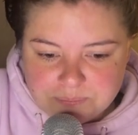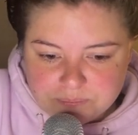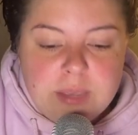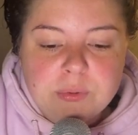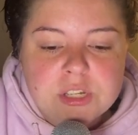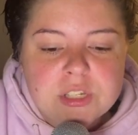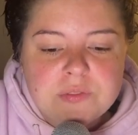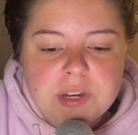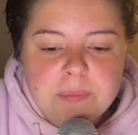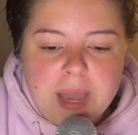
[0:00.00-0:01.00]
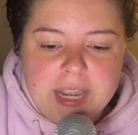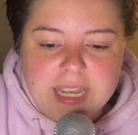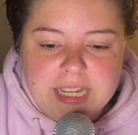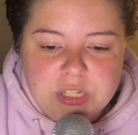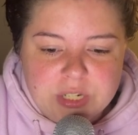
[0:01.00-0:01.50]
He reaches for it back
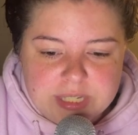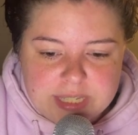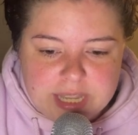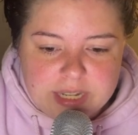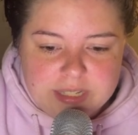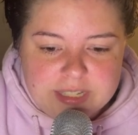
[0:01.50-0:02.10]
and he turns his head.